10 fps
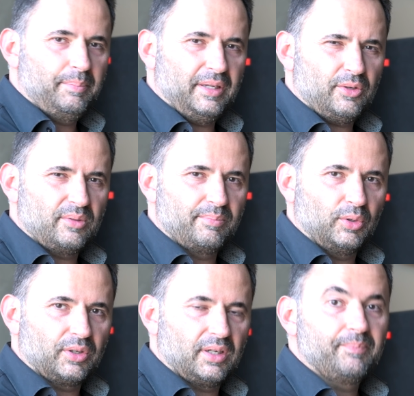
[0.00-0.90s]
Bigger and
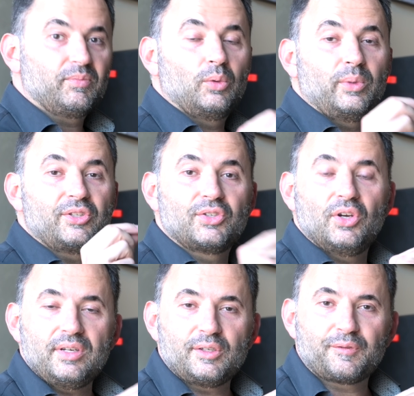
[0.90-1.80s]
broader. We
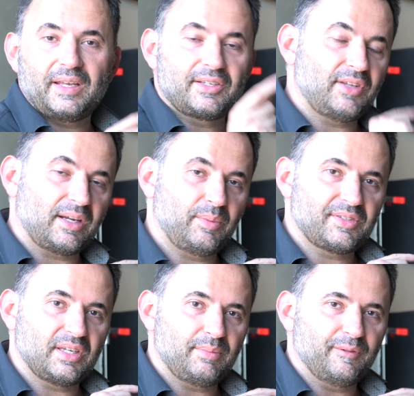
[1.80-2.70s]
turn his face, like we
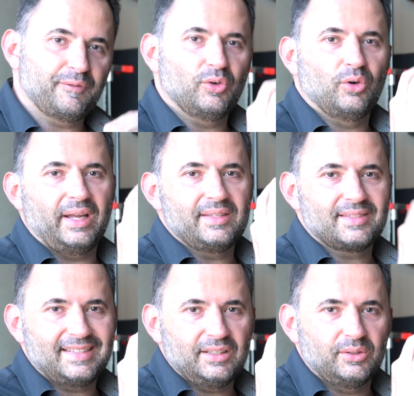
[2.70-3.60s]
said before,
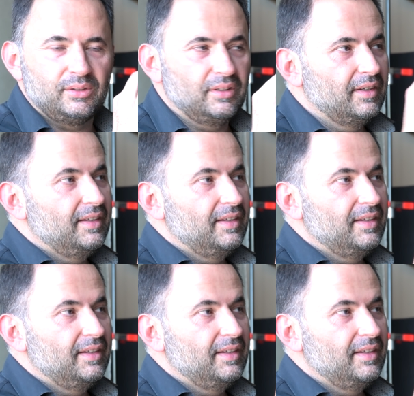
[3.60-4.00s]
until